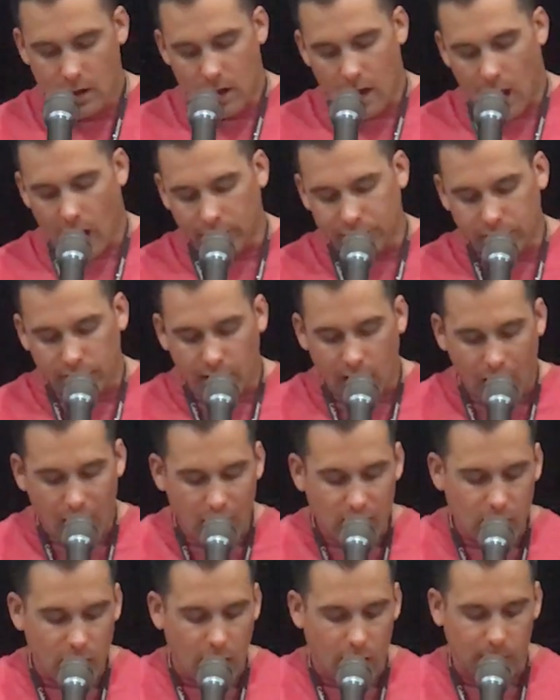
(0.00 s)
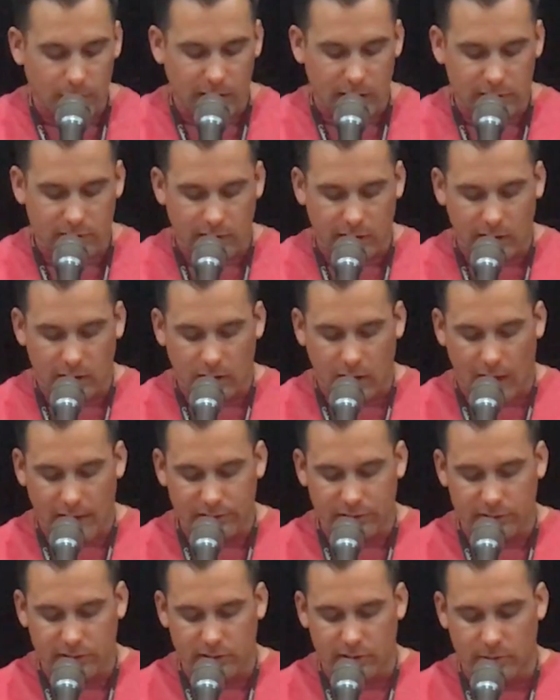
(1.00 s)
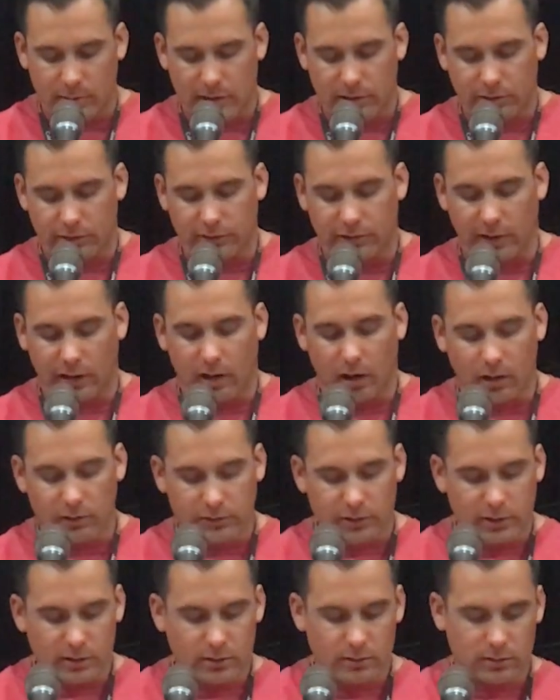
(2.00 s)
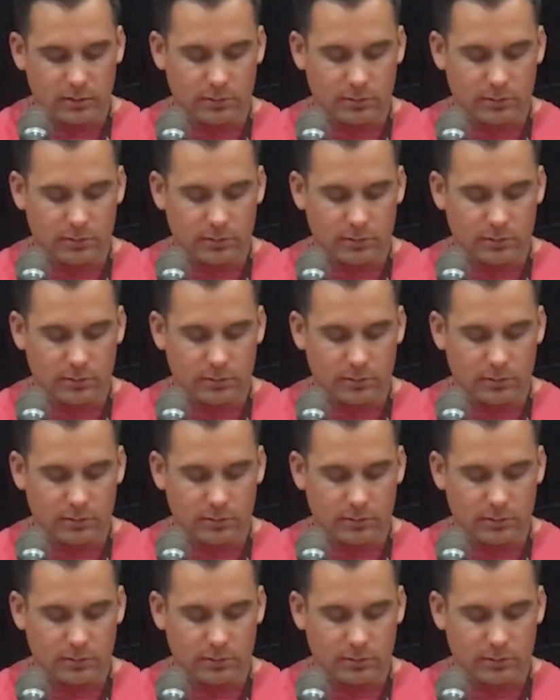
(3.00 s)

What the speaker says: After that, I began taking classes to major in psychology